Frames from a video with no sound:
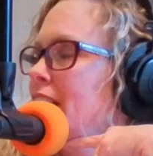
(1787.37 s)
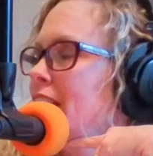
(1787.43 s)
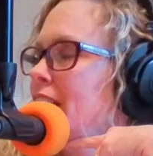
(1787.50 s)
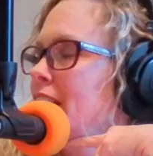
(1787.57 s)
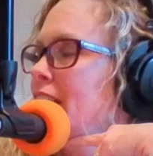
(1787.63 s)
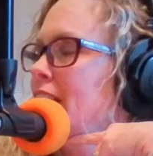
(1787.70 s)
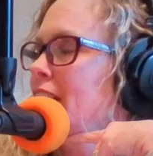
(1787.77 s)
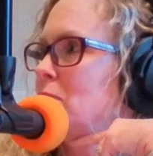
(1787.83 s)
he
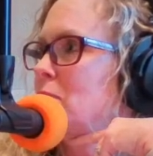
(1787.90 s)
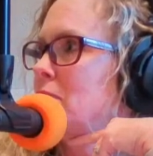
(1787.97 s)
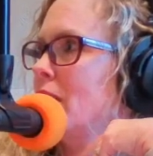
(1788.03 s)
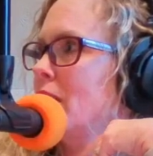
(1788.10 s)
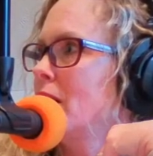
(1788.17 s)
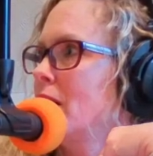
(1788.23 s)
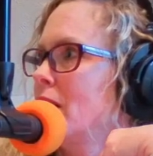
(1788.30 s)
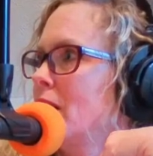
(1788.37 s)
would have slipped
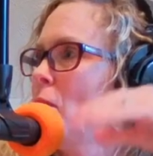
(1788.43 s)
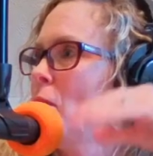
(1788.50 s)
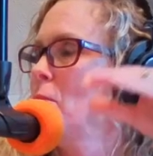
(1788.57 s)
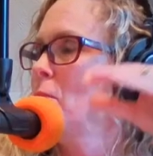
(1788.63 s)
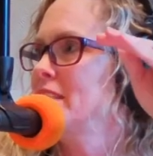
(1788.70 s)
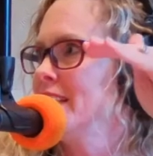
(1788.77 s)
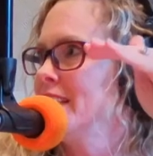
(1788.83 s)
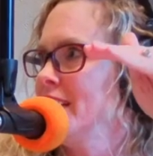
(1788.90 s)
up.
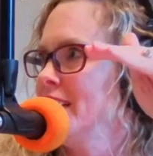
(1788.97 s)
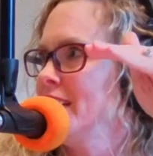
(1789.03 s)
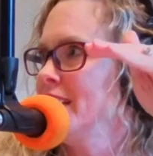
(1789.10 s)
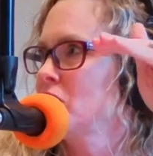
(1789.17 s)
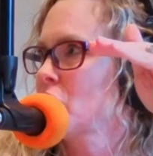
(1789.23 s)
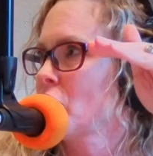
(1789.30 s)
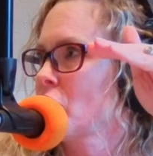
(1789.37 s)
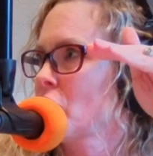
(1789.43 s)
But
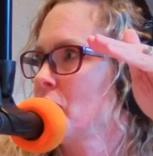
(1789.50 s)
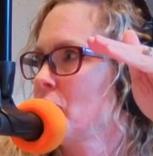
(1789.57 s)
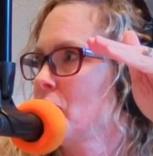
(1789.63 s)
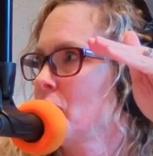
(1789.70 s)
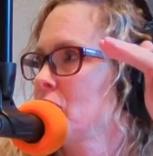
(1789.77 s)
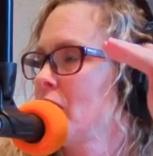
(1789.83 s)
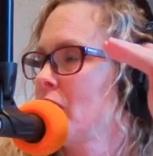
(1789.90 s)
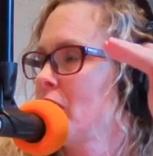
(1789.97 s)
teenage
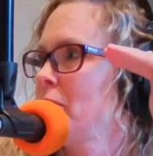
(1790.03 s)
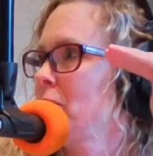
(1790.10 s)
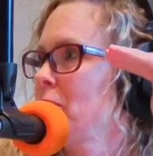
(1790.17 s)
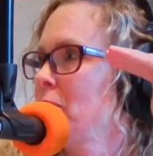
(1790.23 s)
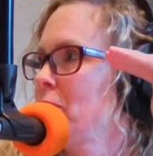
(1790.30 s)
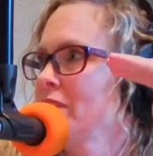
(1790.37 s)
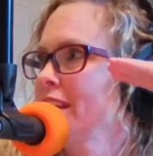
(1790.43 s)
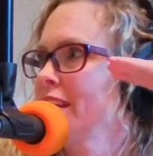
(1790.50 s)
girls,
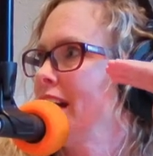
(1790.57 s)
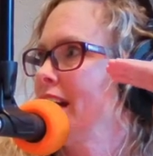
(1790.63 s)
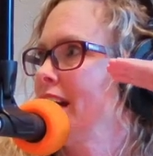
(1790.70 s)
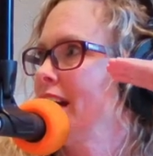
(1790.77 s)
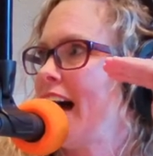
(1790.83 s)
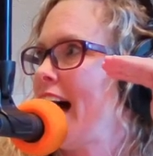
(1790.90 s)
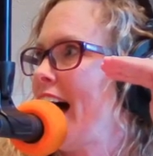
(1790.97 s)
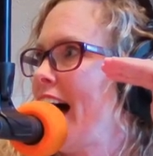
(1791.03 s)

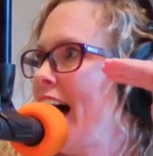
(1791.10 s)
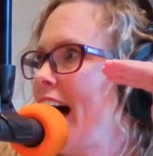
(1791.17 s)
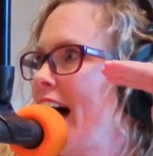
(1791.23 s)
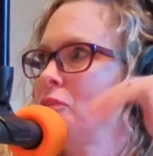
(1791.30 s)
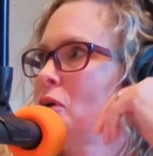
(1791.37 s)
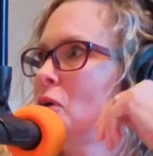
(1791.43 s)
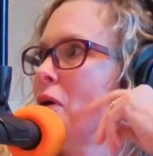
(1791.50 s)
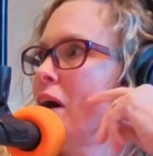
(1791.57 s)
I
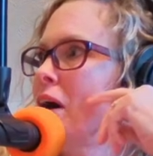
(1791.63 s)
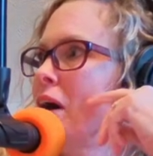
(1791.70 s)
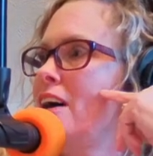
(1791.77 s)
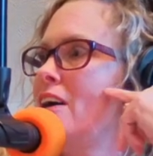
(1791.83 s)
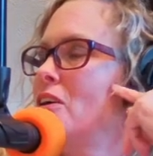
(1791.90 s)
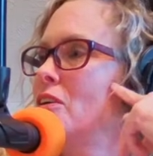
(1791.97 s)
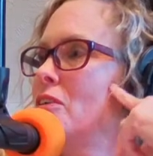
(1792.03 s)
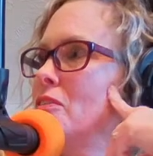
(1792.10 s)
don't know
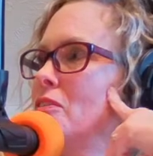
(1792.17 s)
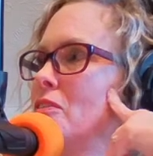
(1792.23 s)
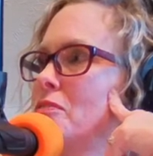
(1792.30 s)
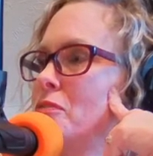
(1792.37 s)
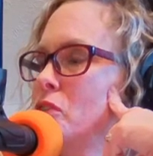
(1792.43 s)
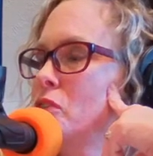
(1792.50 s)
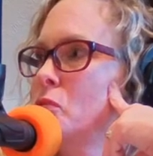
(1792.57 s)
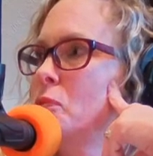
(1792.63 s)
how
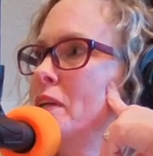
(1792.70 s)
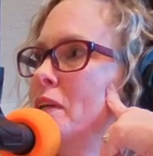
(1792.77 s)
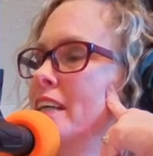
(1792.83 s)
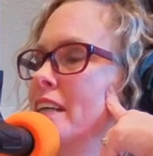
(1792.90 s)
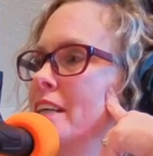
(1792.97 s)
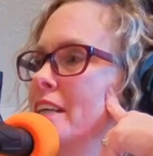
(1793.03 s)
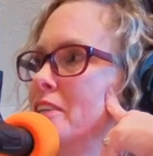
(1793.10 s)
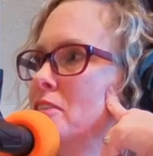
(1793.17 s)
for 20
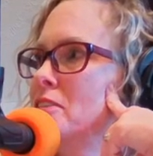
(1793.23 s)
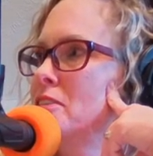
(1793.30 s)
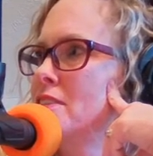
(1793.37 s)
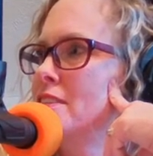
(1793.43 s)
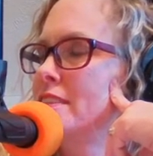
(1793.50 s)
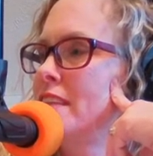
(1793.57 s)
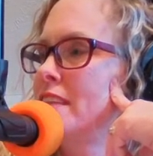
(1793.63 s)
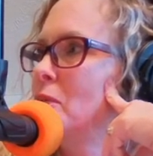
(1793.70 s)

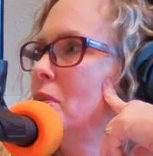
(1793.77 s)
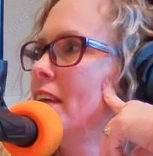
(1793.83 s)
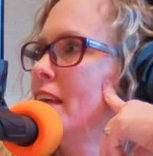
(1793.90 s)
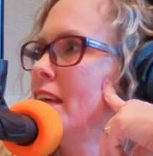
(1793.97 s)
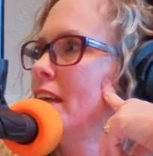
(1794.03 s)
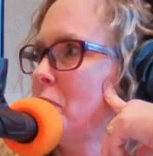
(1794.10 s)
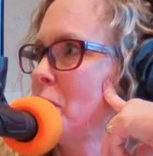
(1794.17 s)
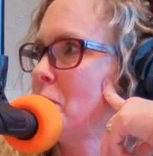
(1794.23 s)
years they would have
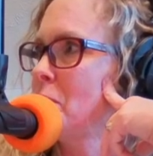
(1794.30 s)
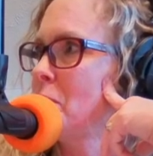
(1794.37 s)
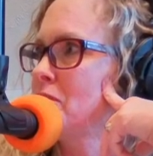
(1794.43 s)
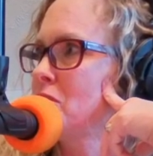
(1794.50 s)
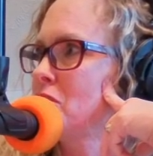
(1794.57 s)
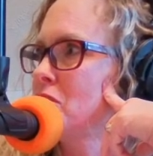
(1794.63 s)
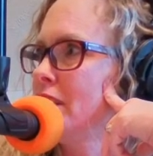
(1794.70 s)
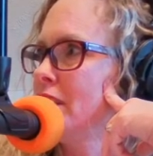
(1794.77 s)
kept their
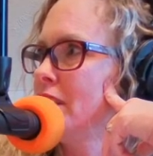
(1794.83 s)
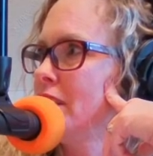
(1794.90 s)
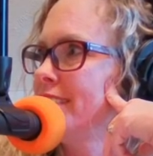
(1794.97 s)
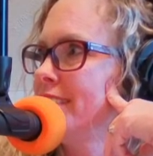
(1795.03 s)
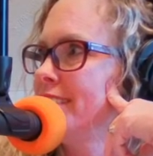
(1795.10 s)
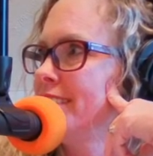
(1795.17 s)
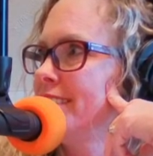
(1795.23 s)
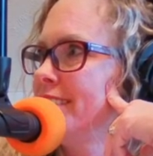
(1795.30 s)
mouth
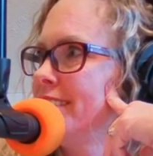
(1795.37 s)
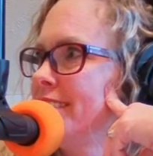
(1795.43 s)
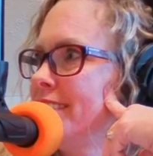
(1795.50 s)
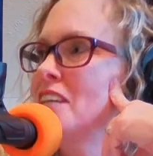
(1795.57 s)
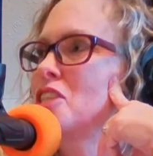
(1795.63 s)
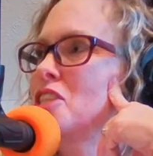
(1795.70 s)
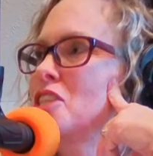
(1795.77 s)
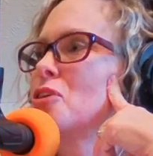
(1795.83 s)
shut.
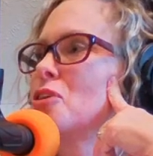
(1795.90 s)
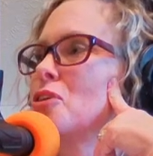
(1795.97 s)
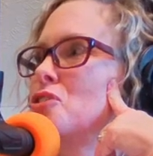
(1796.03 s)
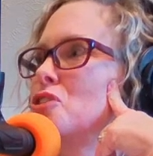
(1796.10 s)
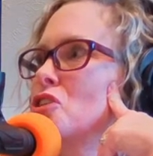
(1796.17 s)
Teenage yeah. girls